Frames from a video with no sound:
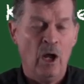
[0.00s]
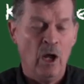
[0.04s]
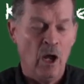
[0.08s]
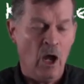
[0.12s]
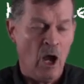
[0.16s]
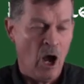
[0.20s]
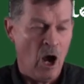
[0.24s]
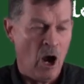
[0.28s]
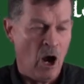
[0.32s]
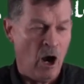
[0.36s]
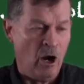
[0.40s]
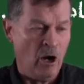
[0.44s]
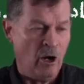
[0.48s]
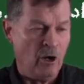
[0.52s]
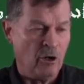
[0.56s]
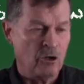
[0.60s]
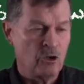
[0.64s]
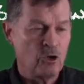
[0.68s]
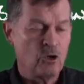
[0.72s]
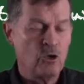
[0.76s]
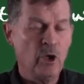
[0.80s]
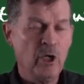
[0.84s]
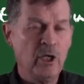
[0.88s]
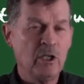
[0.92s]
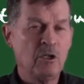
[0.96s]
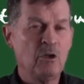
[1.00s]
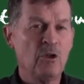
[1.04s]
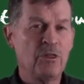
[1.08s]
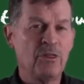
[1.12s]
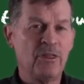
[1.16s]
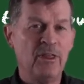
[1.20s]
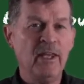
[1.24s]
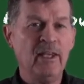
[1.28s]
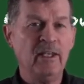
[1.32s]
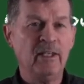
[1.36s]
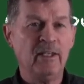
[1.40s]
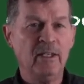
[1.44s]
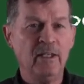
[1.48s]
Our critical
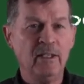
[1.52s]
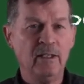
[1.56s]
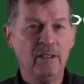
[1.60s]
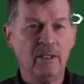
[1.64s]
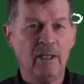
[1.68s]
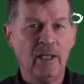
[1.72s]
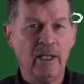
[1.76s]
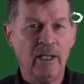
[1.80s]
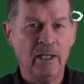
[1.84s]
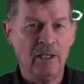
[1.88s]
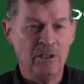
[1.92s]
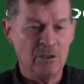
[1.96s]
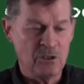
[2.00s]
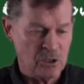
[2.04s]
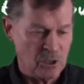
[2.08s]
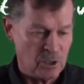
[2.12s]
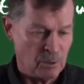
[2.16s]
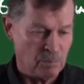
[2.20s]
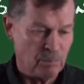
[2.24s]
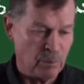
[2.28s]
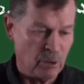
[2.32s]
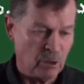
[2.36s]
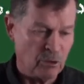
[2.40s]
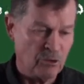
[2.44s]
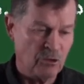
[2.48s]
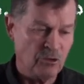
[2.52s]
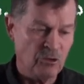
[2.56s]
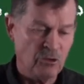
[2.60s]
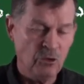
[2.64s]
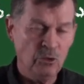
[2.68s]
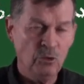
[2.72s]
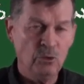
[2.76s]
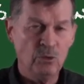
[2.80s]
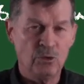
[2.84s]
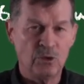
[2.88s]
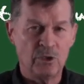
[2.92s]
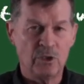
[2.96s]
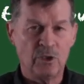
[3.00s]
thinking is the
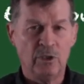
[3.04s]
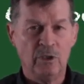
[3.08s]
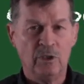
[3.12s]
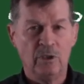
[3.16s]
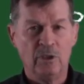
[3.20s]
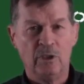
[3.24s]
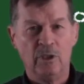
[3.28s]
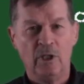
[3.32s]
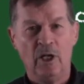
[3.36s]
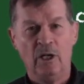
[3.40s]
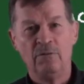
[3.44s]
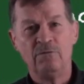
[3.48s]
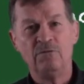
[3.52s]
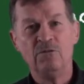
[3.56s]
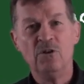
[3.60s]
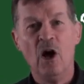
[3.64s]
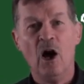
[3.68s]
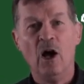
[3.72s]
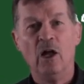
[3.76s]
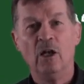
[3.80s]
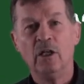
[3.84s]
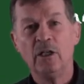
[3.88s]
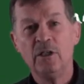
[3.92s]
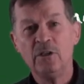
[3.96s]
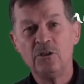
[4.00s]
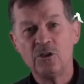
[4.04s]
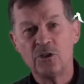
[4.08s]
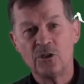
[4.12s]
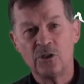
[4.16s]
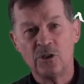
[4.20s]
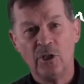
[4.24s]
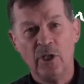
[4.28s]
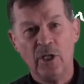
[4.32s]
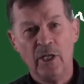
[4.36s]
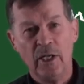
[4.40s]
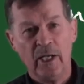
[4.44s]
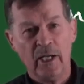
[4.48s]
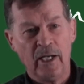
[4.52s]
pursuit of knowledge.
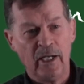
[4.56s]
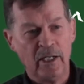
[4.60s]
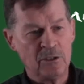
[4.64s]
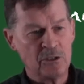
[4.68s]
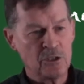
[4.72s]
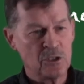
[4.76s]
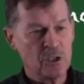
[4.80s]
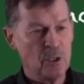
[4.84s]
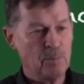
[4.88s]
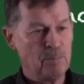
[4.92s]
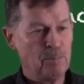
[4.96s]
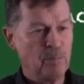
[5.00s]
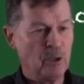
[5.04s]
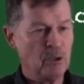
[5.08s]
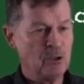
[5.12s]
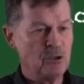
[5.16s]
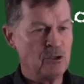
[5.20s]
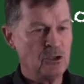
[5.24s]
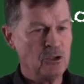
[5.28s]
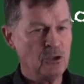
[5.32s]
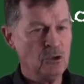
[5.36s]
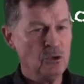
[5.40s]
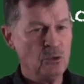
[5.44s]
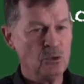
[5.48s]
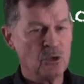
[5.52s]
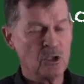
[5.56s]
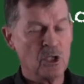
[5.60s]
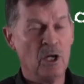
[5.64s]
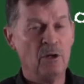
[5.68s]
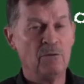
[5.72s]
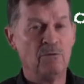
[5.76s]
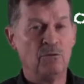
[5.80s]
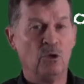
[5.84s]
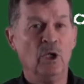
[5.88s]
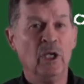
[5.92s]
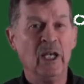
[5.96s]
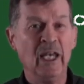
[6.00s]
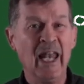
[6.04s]
It's the pursuit
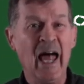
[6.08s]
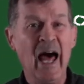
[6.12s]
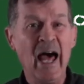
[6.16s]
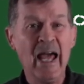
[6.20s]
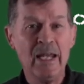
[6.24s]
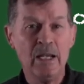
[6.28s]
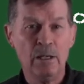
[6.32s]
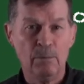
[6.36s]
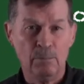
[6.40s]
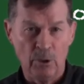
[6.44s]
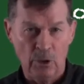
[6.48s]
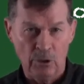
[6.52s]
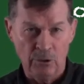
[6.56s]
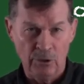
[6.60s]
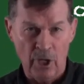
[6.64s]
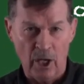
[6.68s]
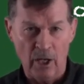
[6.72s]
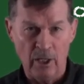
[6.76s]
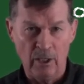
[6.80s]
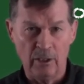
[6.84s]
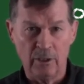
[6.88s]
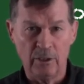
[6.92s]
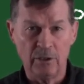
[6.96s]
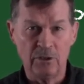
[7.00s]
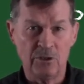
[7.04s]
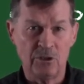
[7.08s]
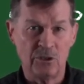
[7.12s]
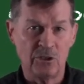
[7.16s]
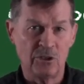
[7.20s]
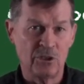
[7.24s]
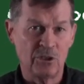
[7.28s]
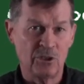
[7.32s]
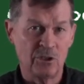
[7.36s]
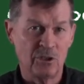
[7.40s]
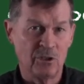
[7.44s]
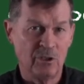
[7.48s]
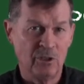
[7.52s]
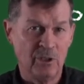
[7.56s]
of reliable
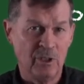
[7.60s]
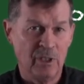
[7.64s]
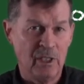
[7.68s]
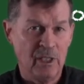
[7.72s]
knowledge.